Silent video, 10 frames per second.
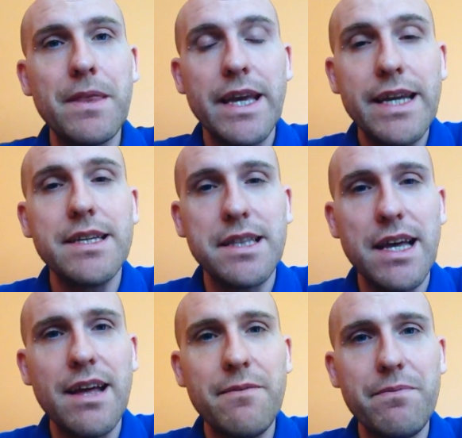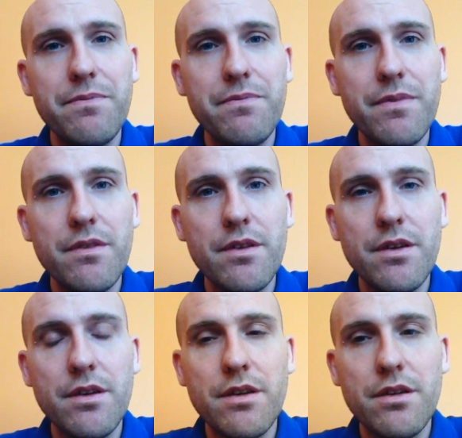He did that,
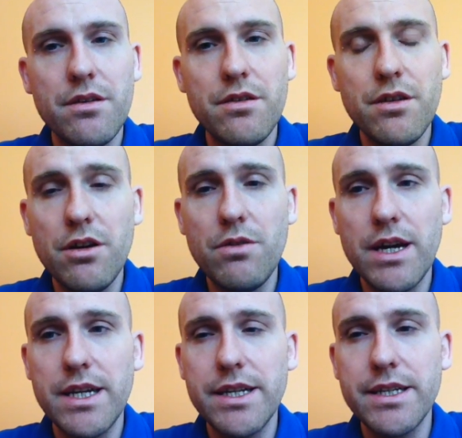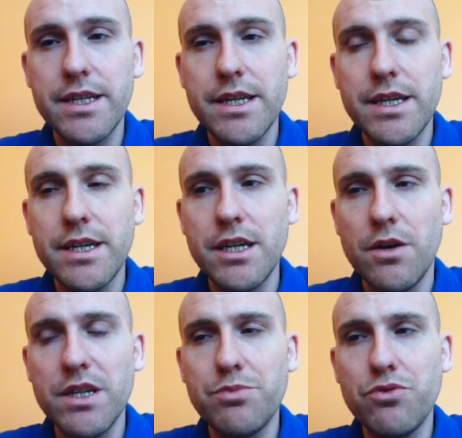you know, and you
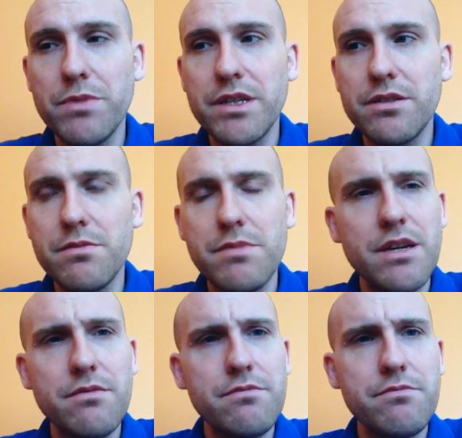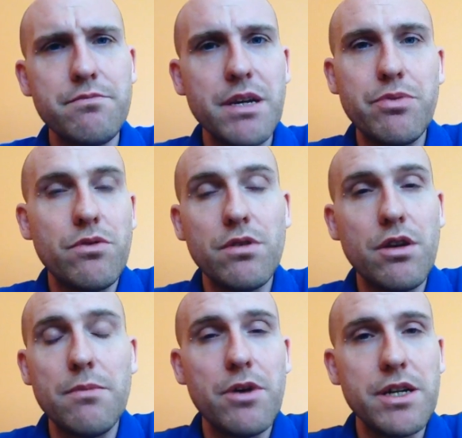know, he's brought me to meet people,
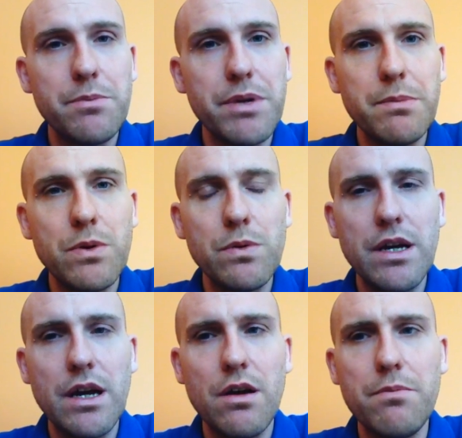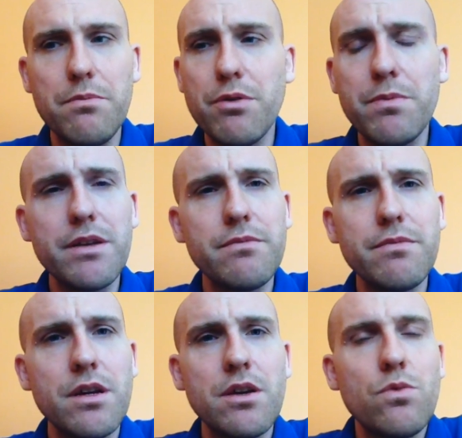like-minded people, that I probably
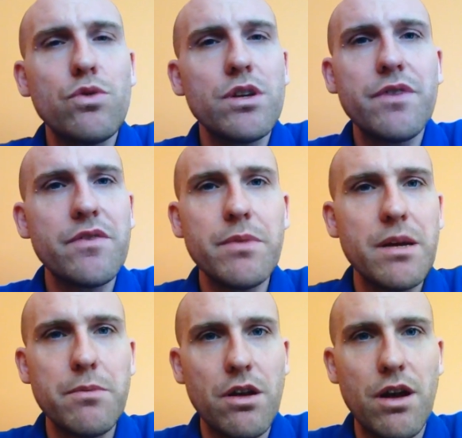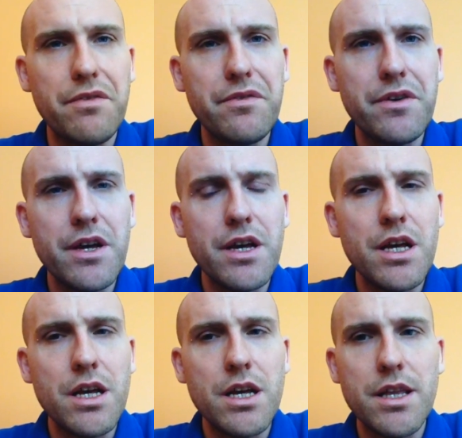wouldn't have ever met in my life,
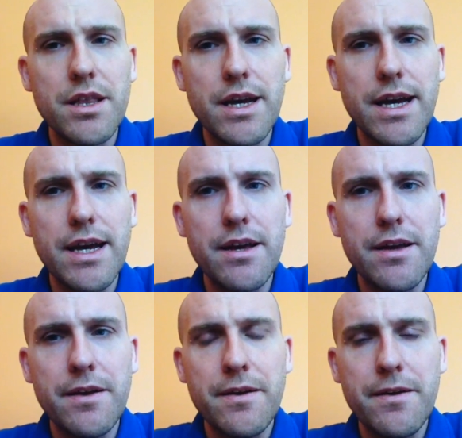that